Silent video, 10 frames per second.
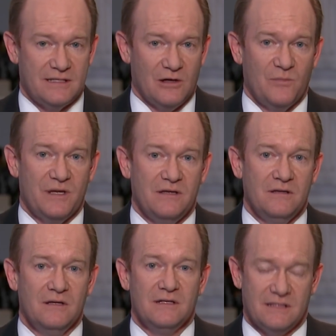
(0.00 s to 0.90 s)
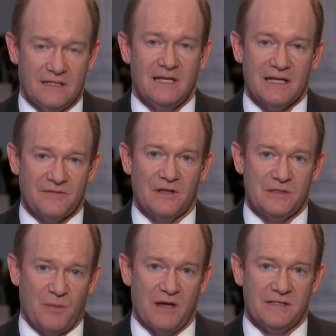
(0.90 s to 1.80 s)
still be successful
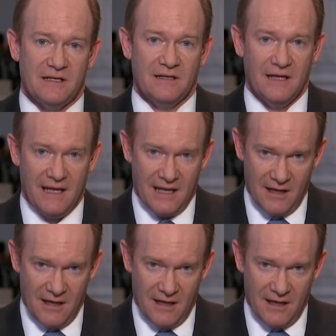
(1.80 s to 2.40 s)
as president.